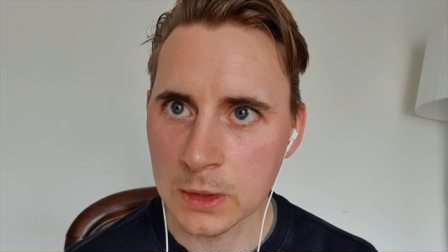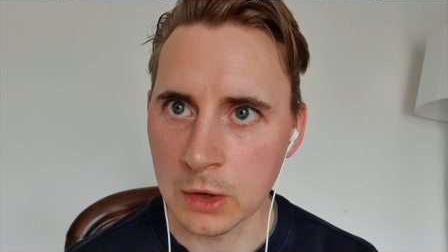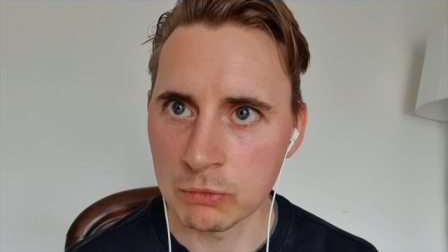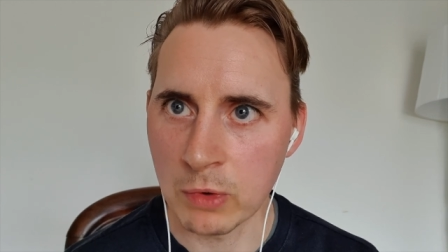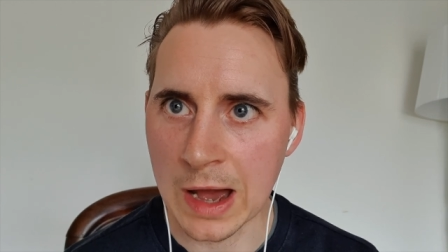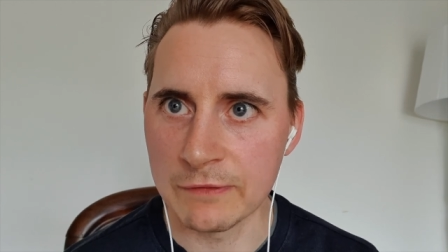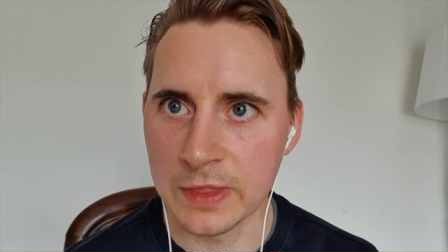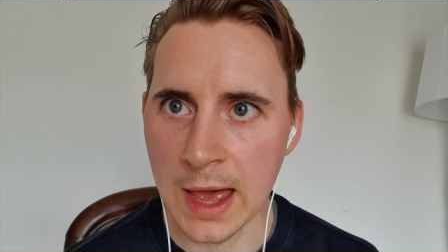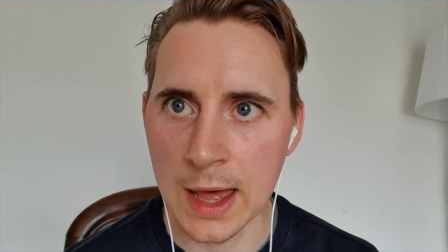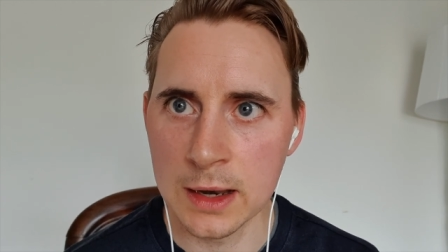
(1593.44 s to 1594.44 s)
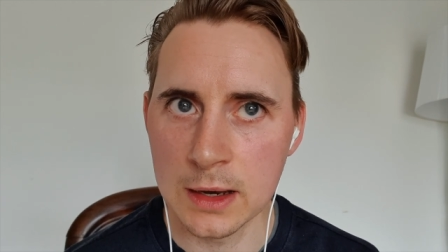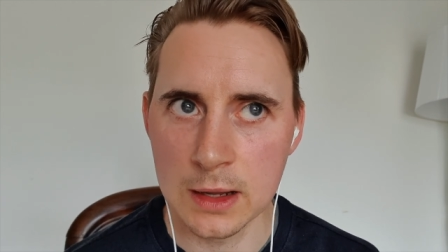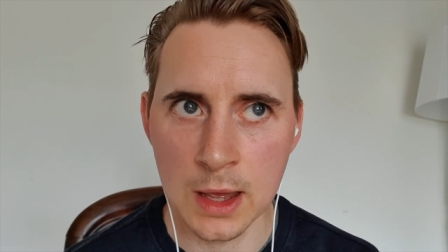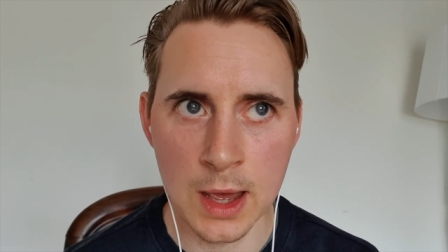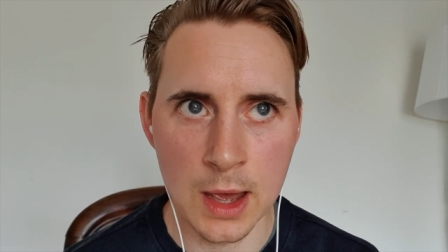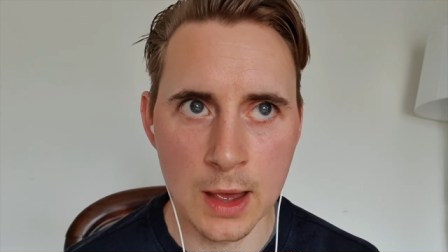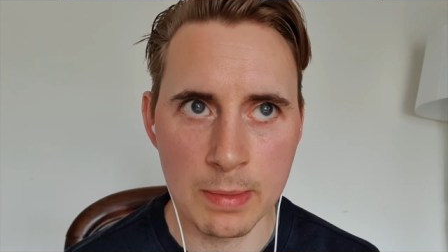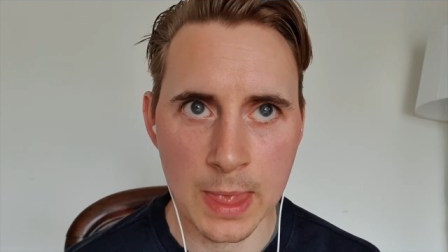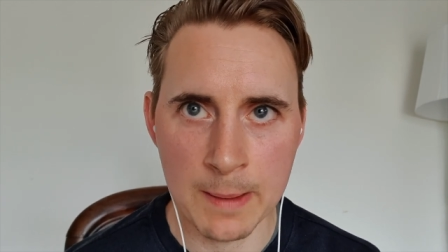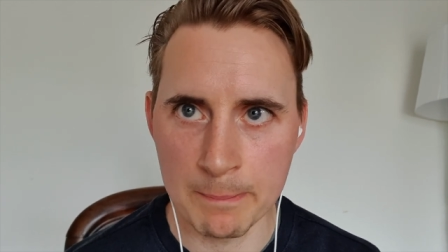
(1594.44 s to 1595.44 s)
rather than uh,
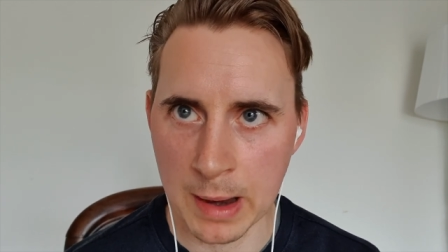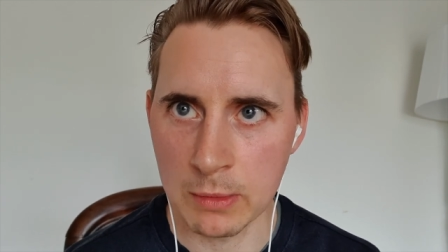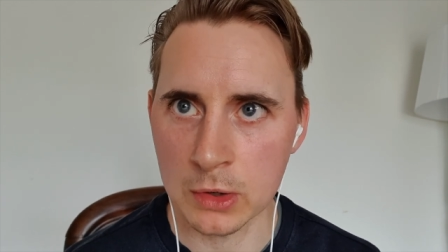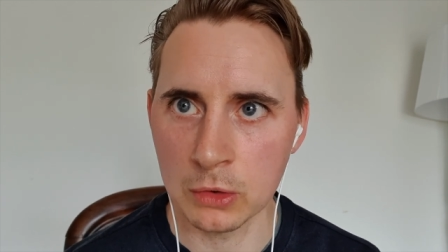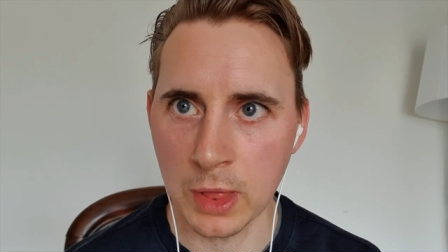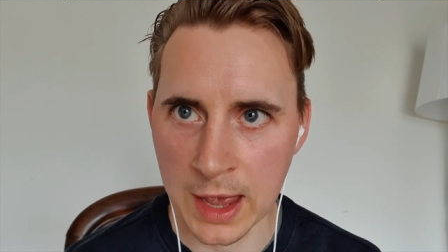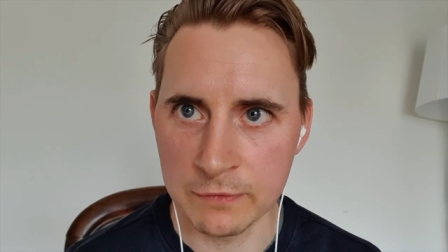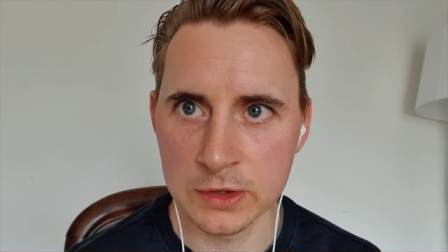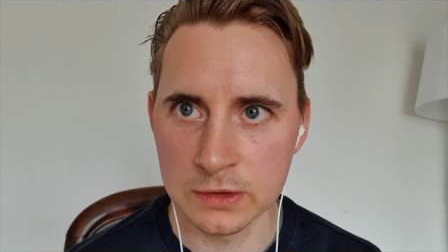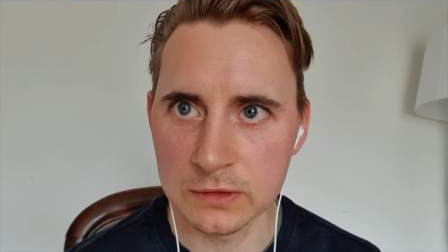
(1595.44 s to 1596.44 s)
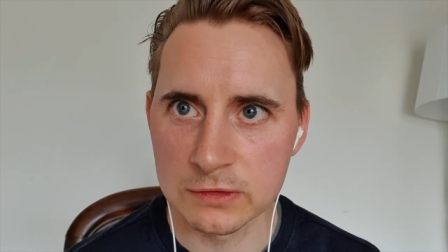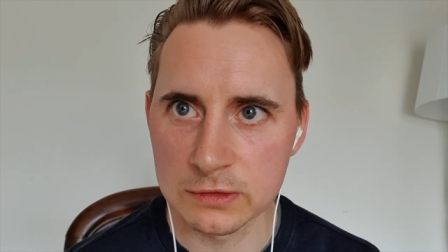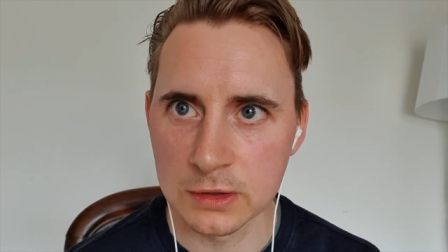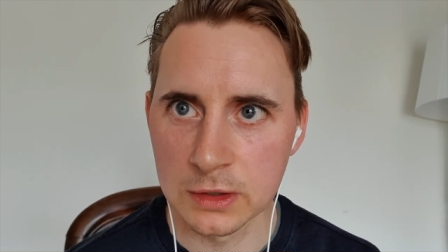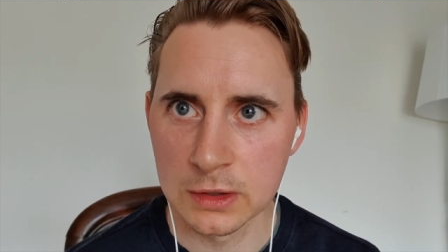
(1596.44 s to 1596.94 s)
empirical evidence